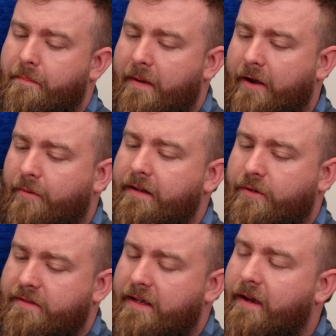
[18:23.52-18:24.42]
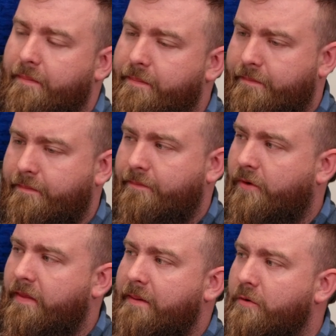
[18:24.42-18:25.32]
my rent goes up
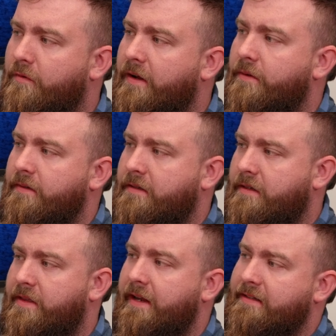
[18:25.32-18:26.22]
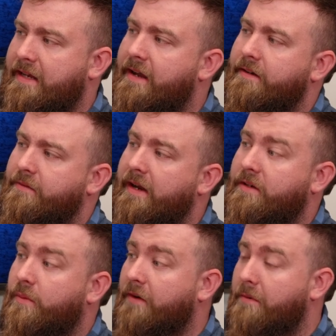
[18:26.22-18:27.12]
when they move out to the next tenant, right?
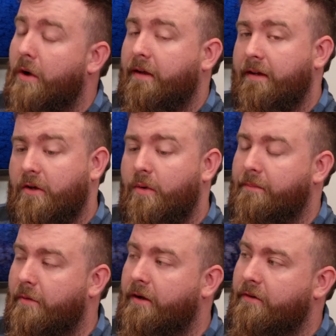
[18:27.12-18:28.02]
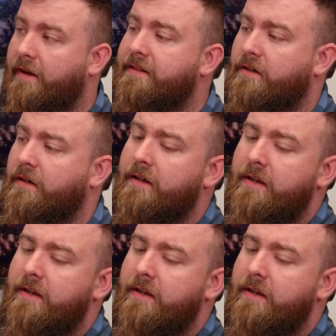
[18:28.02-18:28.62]
To whatever market rates are.